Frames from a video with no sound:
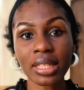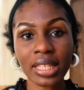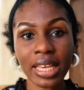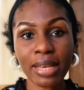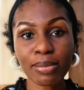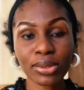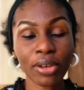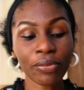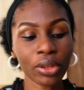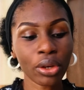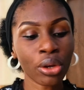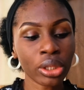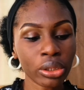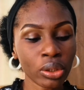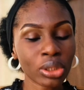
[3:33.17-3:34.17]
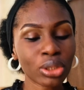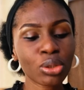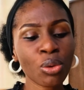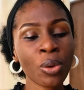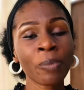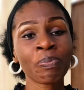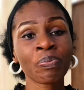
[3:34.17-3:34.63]
the names of the authors.
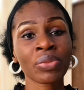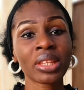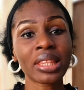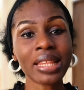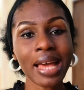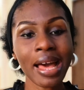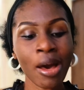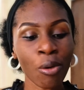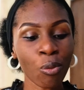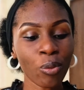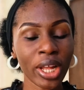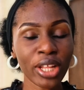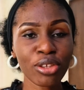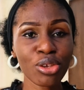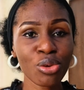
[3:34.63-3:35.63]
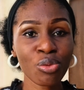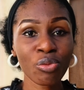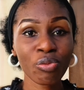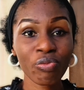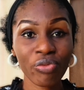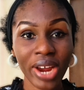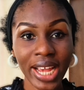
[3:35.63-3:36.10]
So now when you
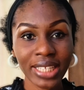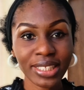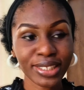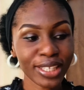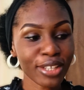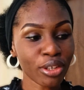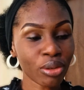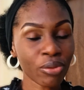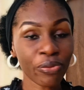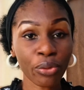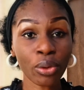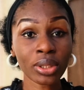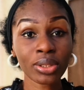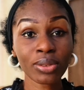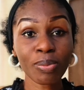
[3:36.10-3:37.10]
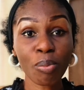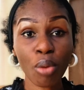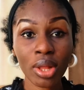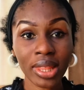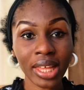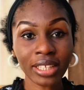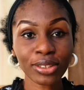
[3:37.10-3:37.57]
write for
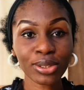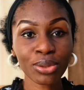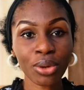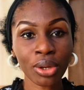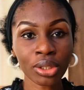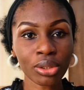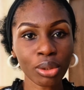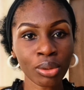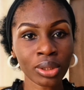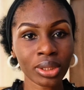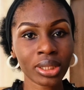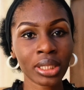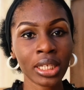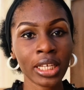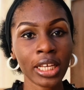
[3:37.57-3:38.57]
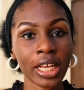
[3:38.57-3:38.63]
more than two authors,